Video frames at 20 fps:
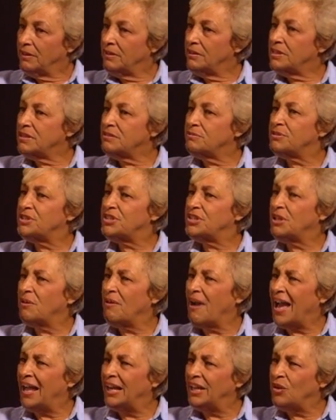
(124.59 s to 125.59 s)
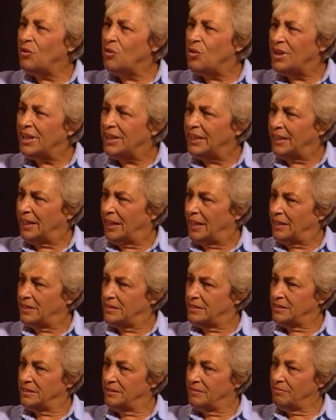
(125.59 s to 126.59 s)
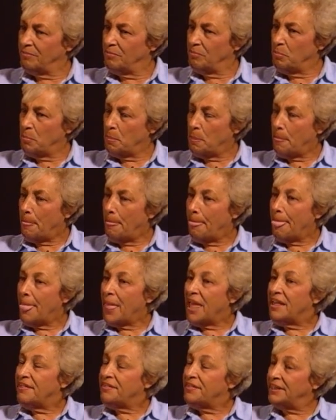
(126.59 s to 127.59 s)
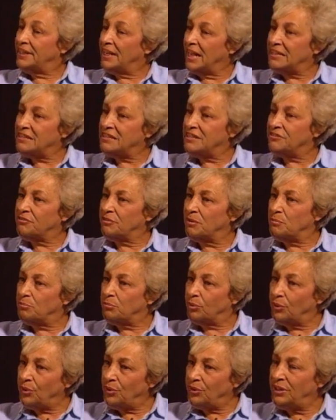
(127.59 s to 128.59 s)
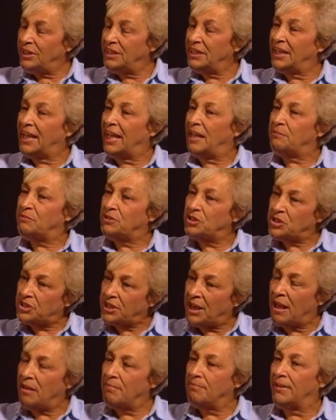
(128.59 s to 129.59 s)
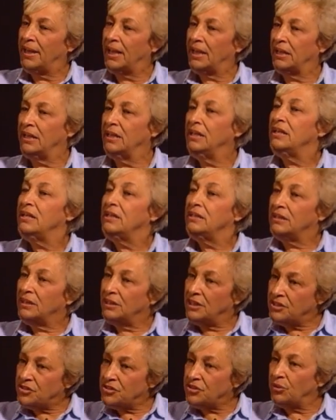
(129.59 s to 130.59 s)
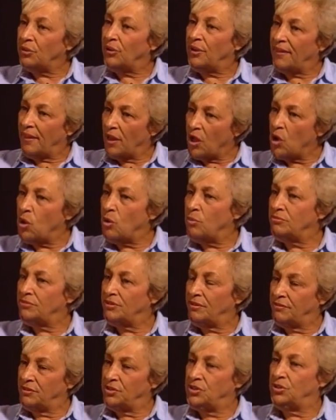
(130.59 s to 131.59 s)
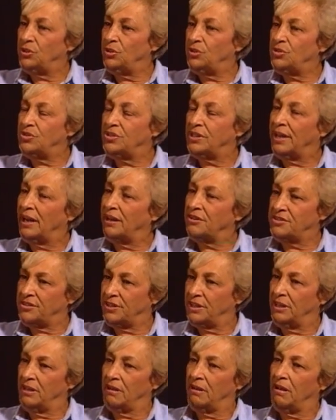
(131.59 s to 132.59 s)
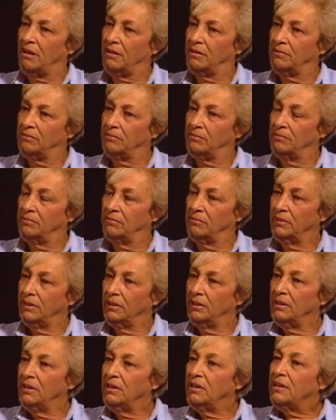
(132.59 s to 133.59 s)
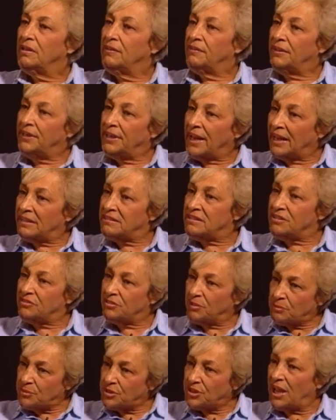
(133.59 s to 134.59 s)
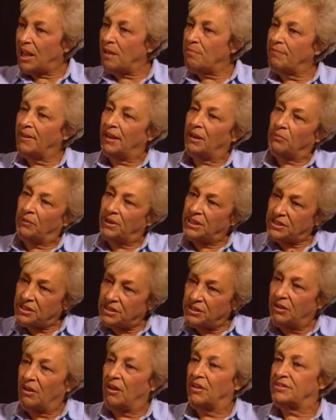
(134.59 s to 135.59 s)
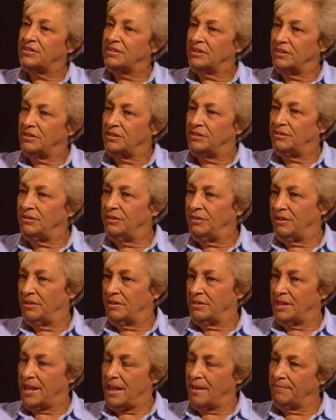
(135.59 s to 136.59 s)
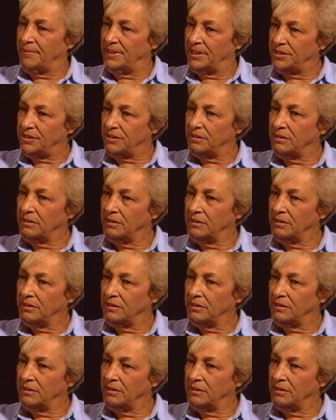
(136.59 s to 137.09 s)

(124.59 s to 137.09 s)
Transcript: This was so highly organized. The Nazis from Brunnen came to Schermbeck to destroy the homes of the Jews in our synagogue. The Nazis from Schermbeck went to Dalston to do their damage.